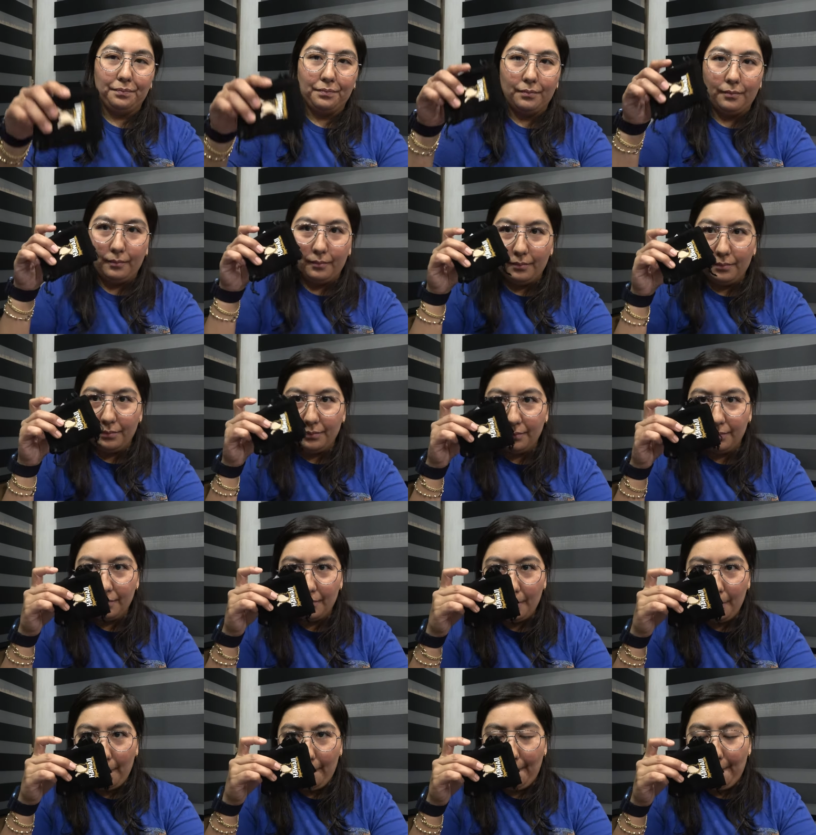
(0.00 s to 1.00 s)

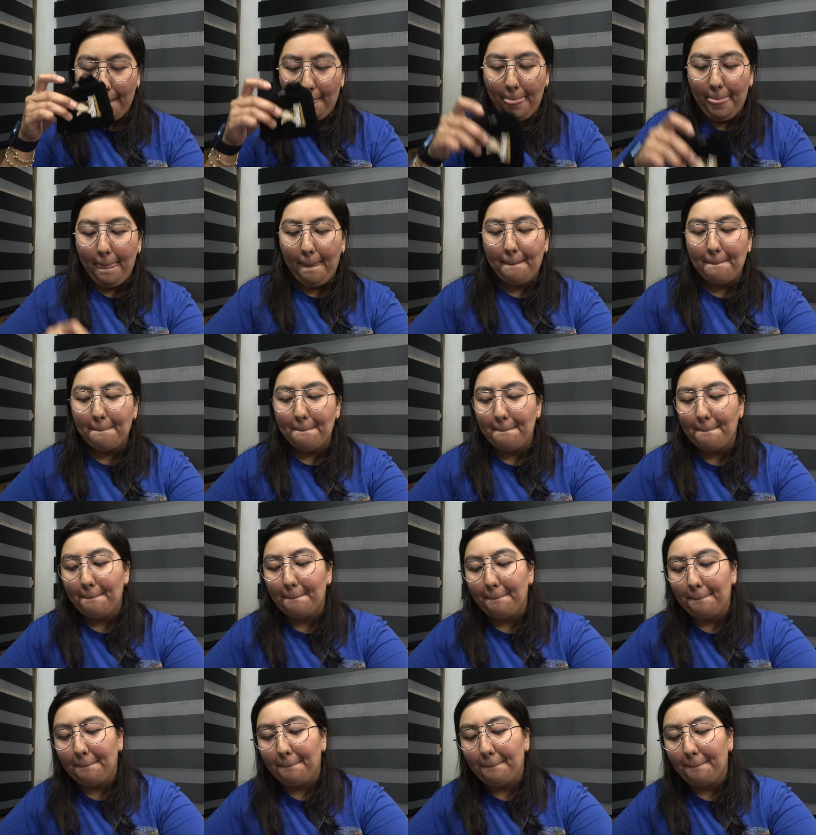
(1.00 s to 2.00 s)

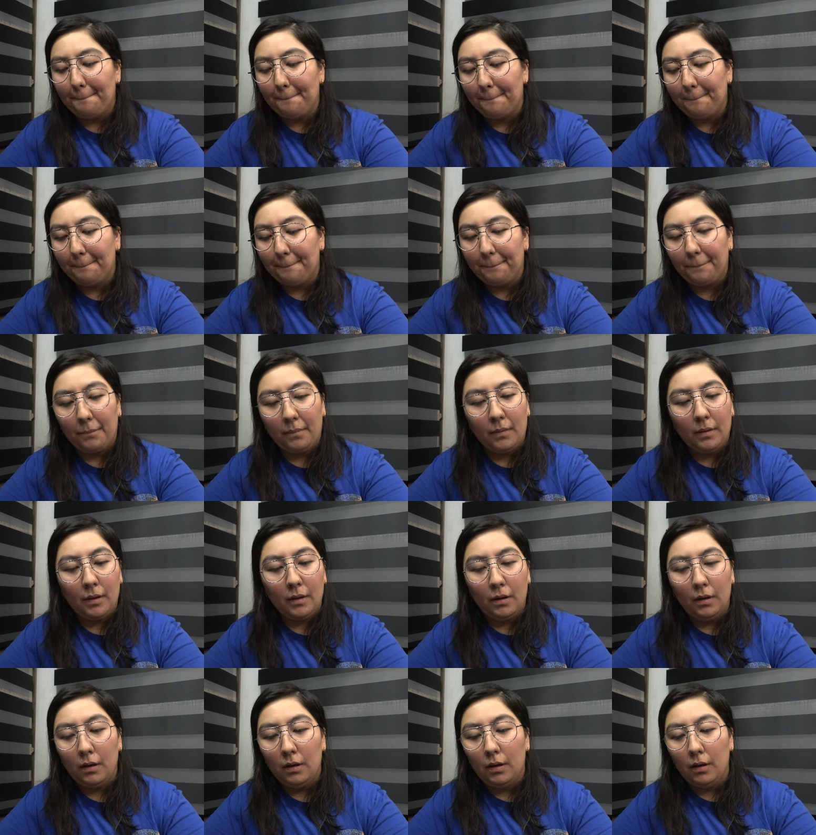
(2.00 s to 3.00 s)

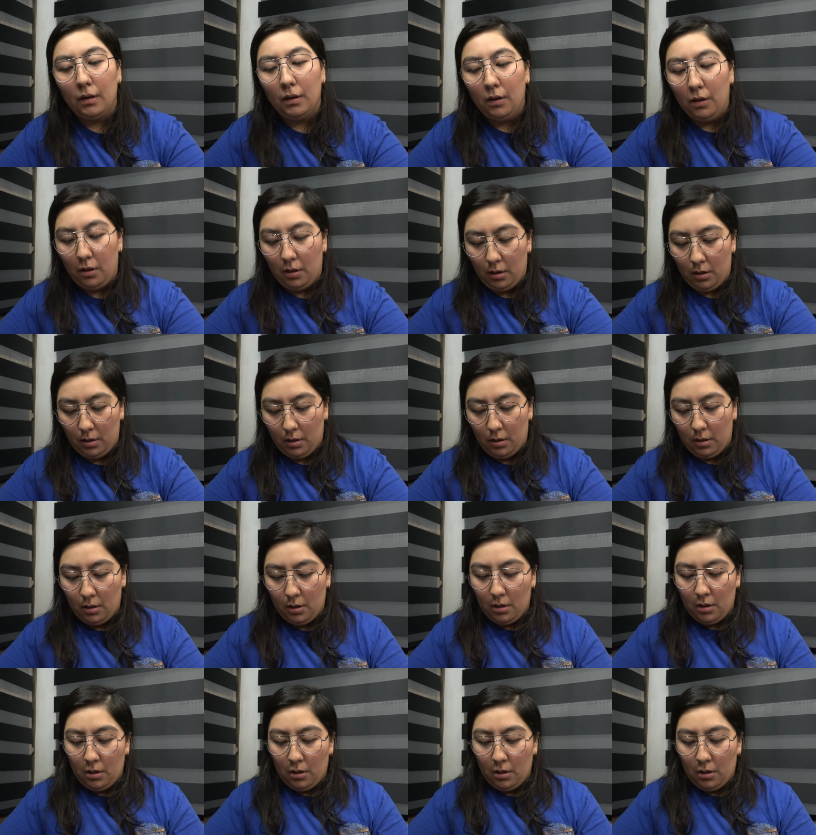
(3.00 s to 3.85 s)
[no speech]